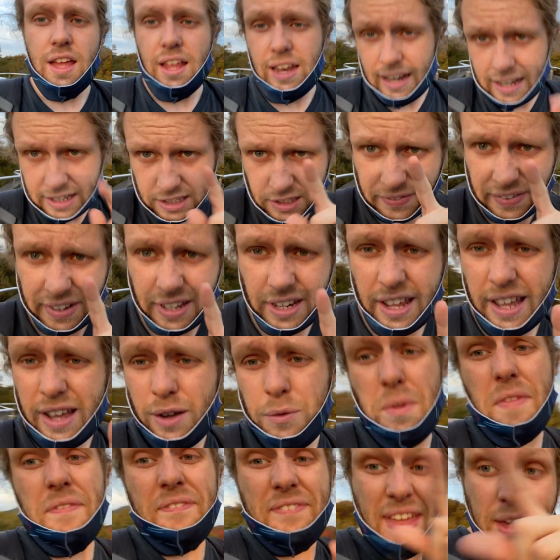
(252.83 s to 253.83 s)
Let's figure that
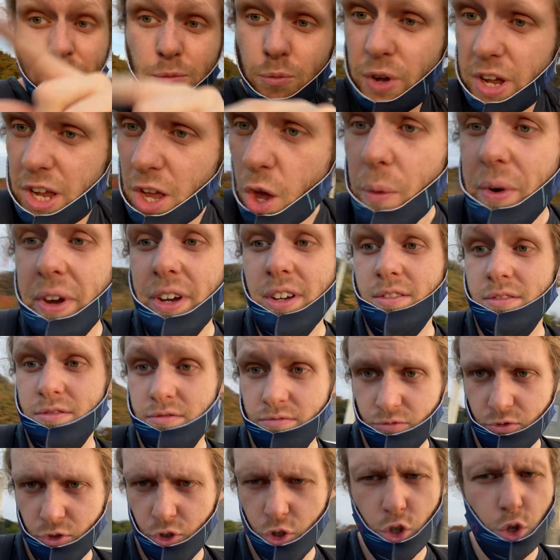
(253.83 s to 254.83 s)
out, and then we're going
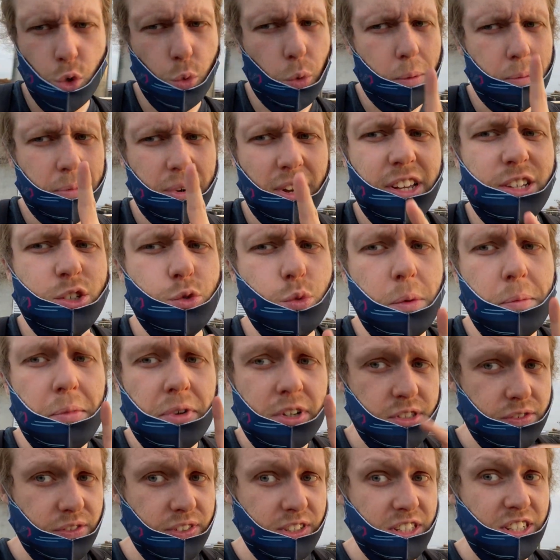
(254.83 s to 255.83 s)
to the one place we
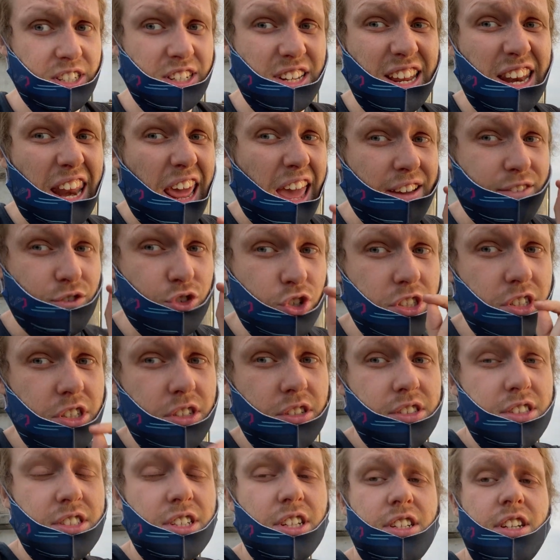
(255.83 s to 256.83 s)
must visit in every
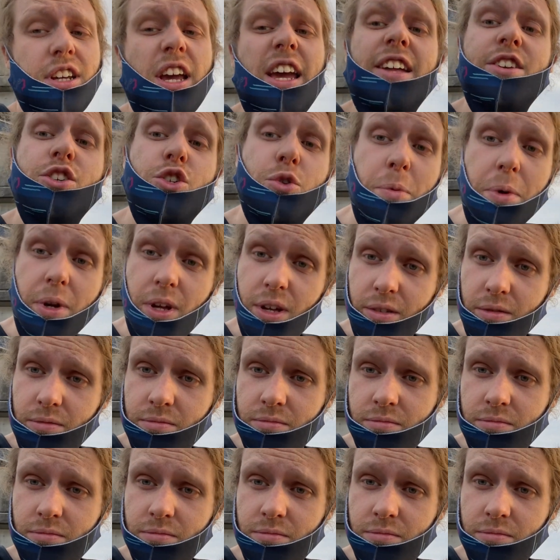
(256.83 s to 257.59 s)
single city in Japan.